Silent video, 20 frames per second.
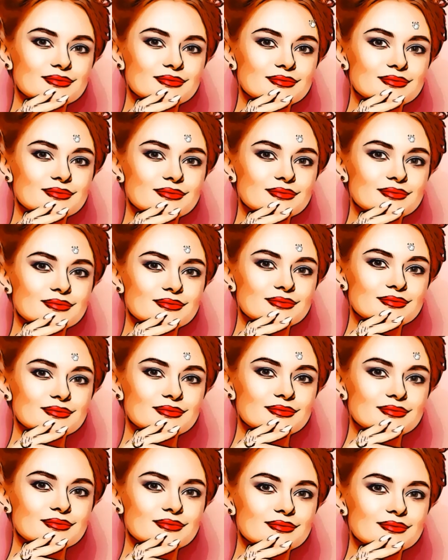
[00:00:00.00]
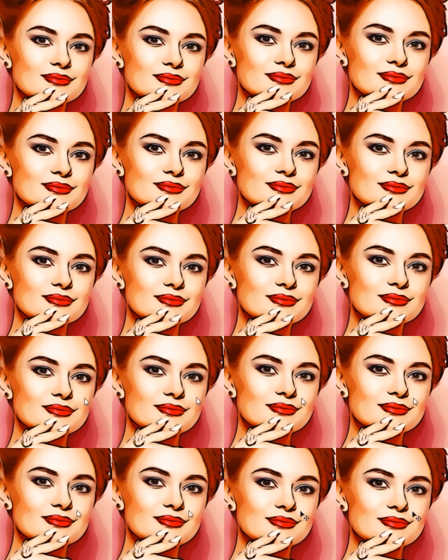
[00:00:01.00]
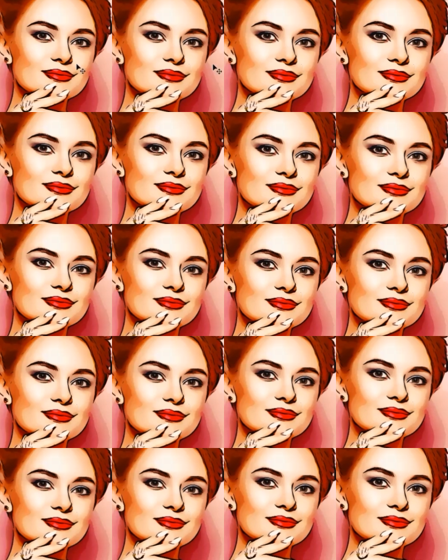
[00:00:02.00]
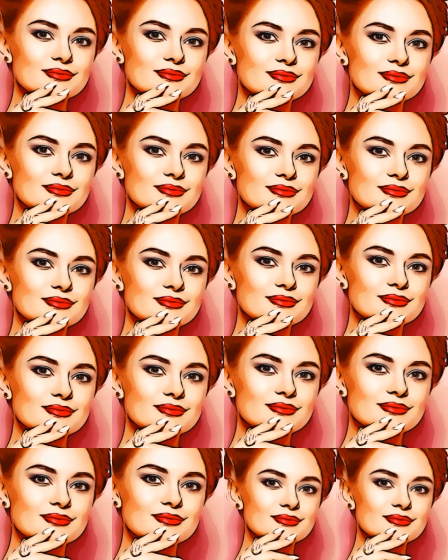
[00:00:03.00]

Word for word: of this layer. Alright, so I'm just gonna leave it default.